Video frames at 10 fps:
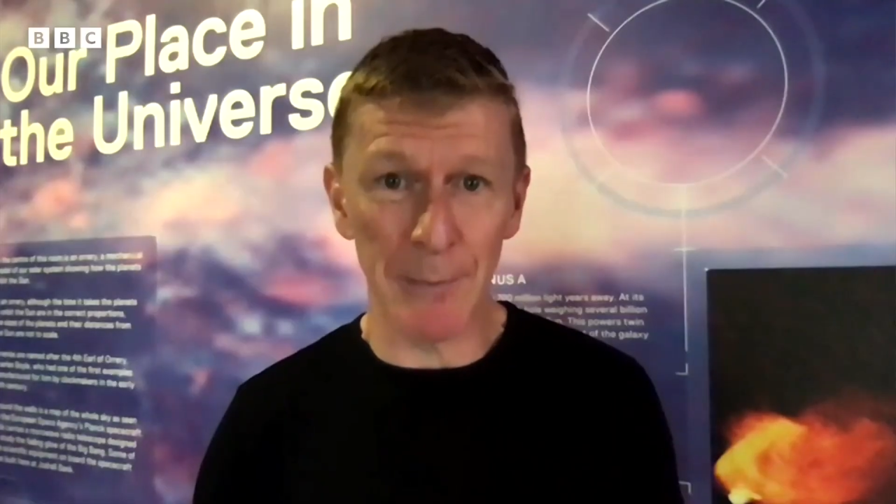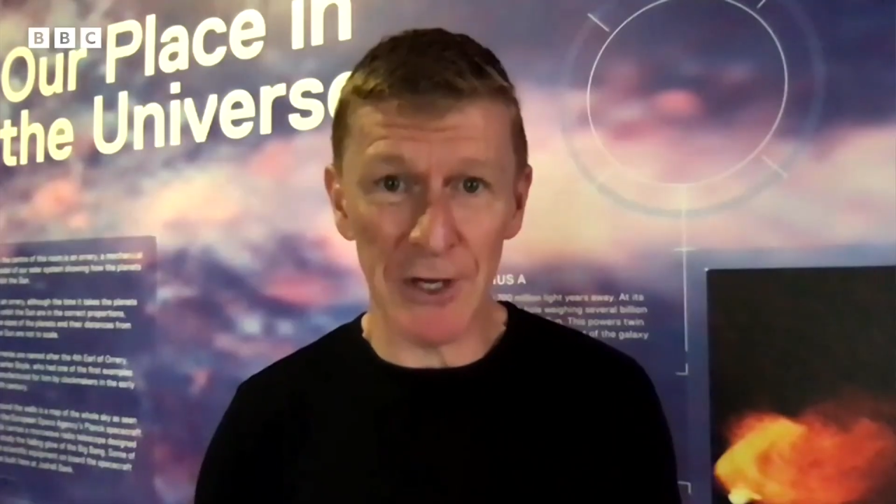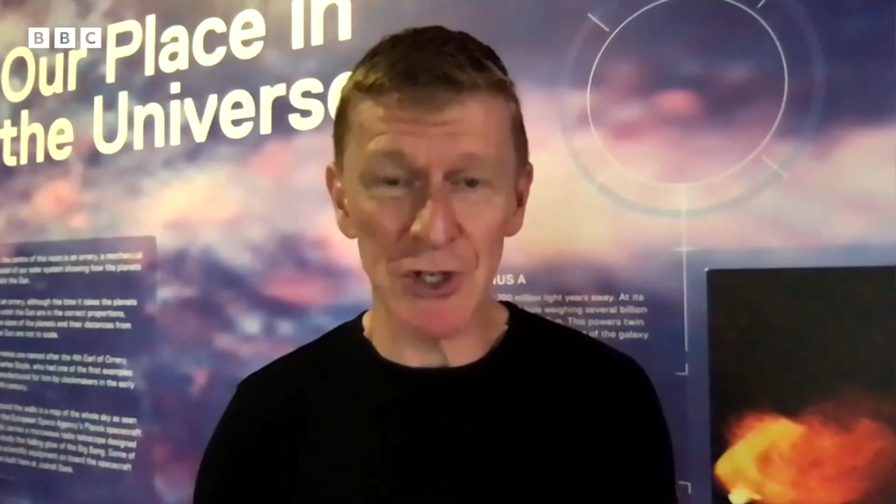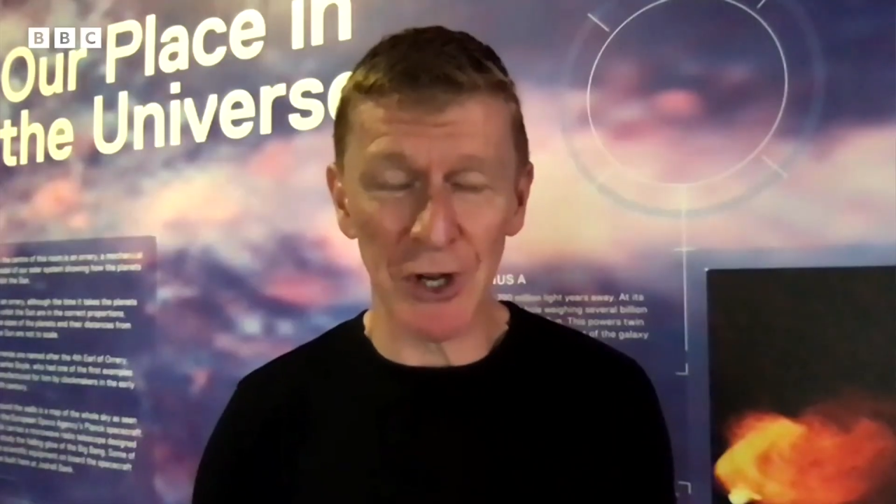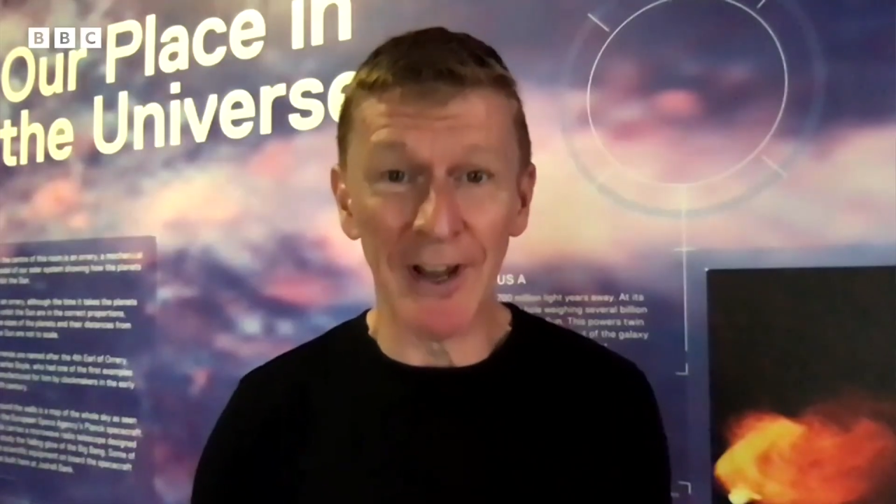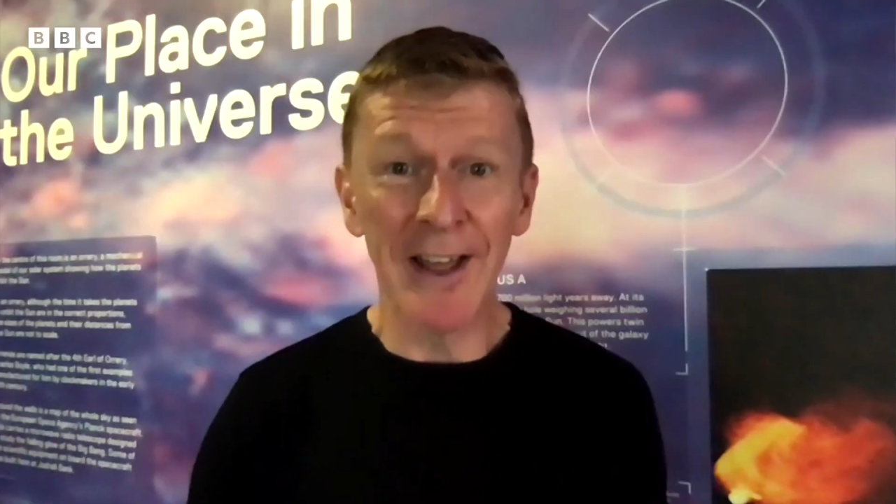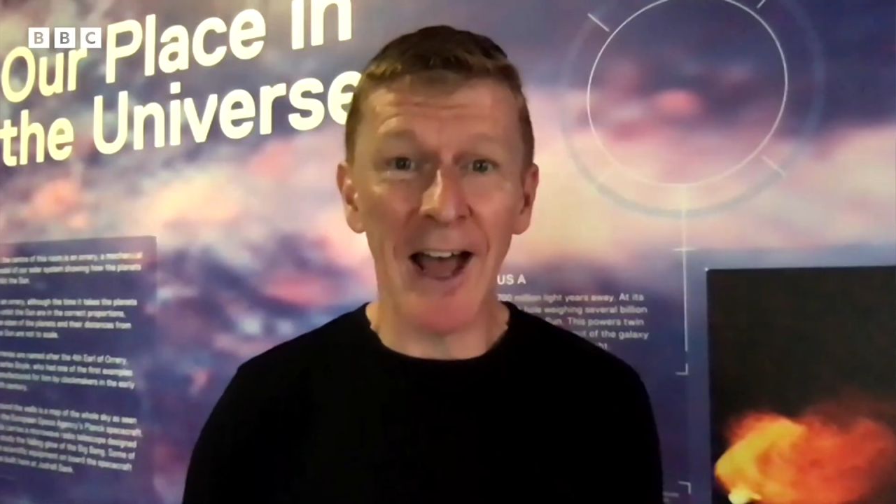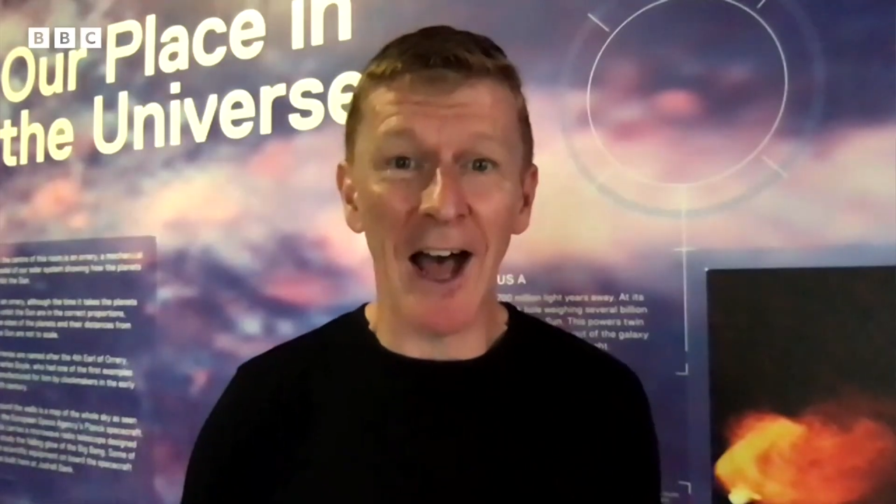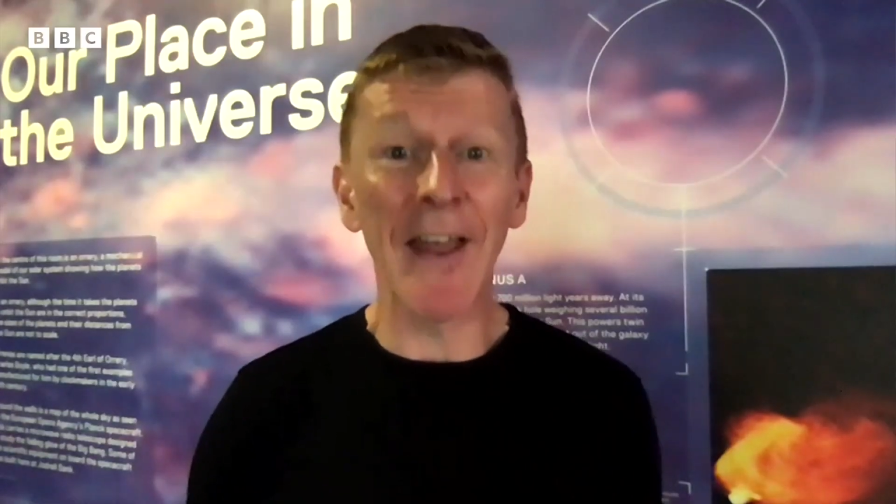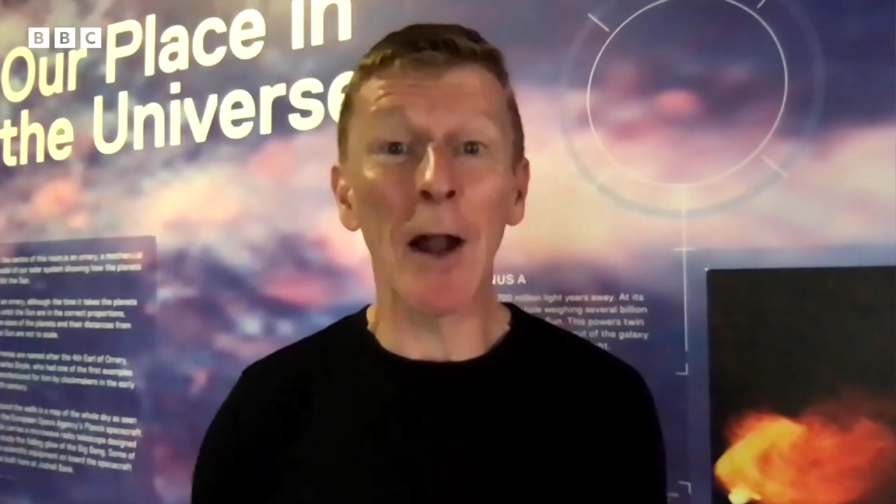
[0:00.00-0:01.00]
mission,
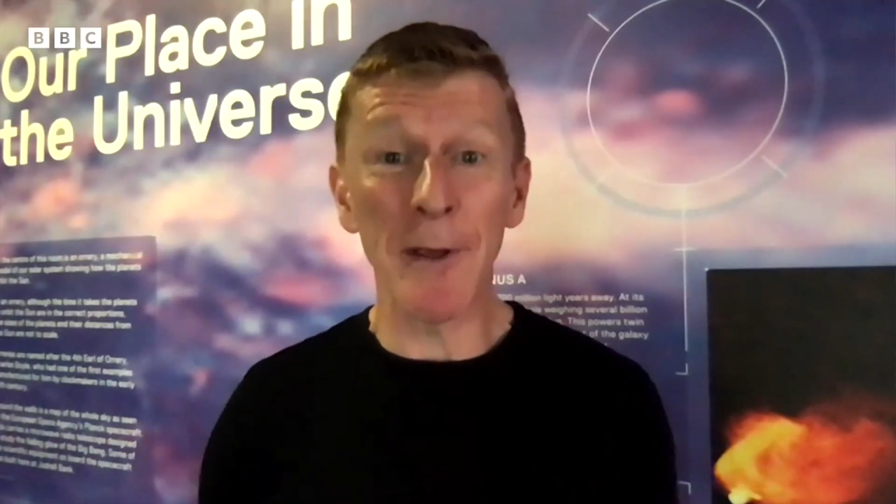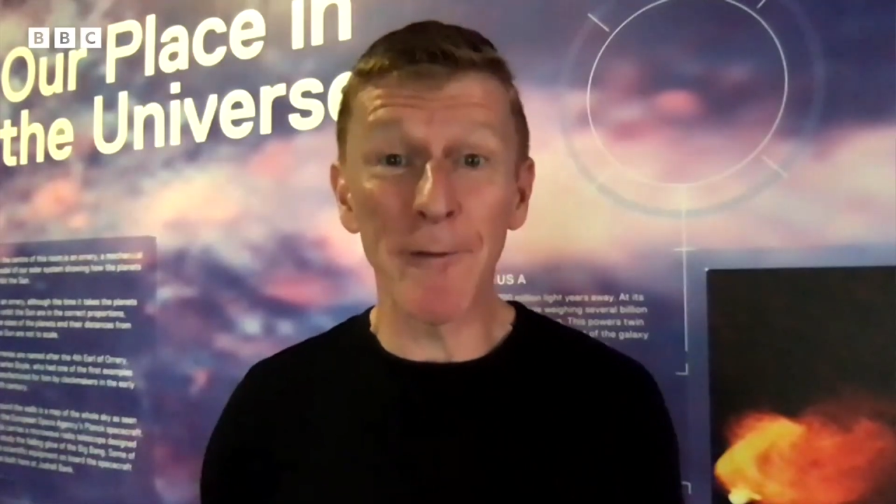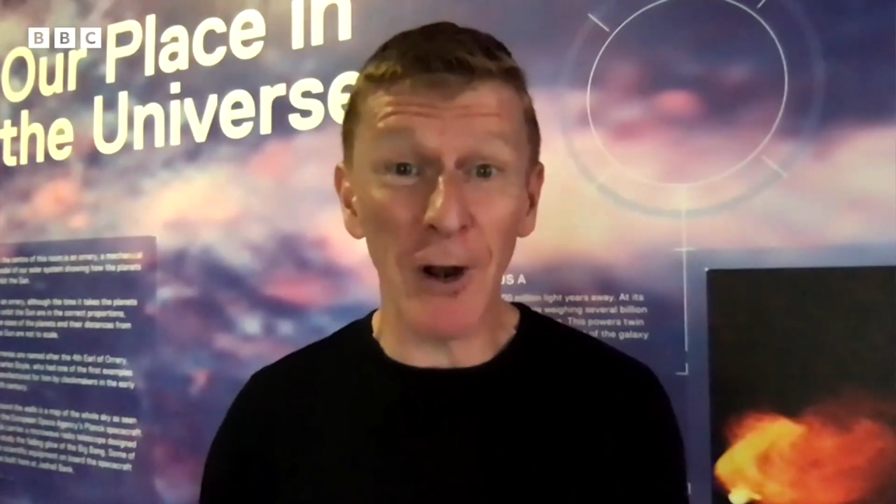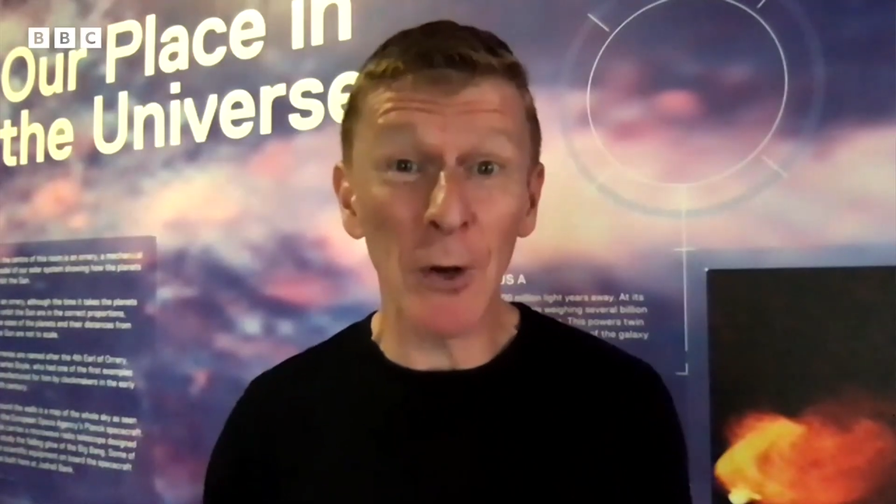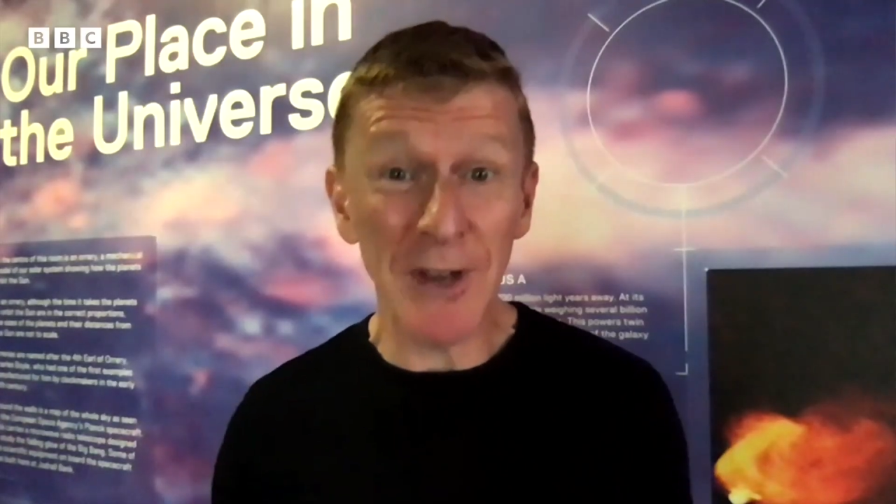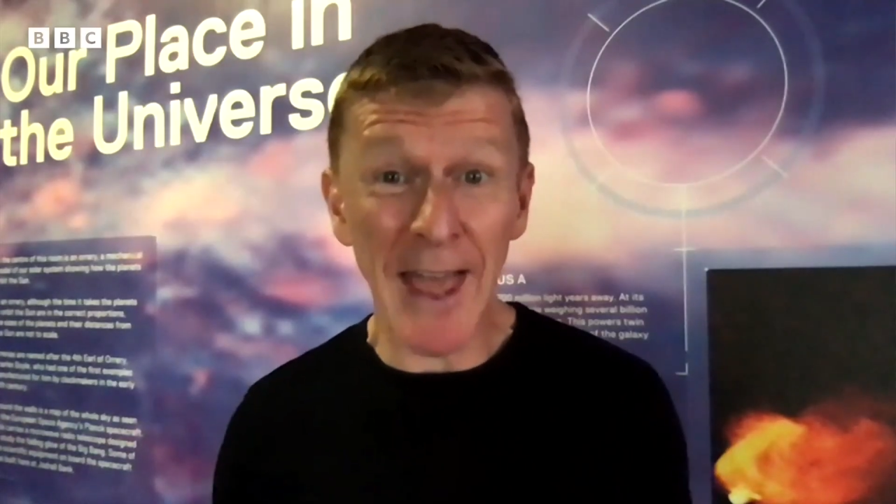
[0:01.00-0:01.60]
and that'll be followed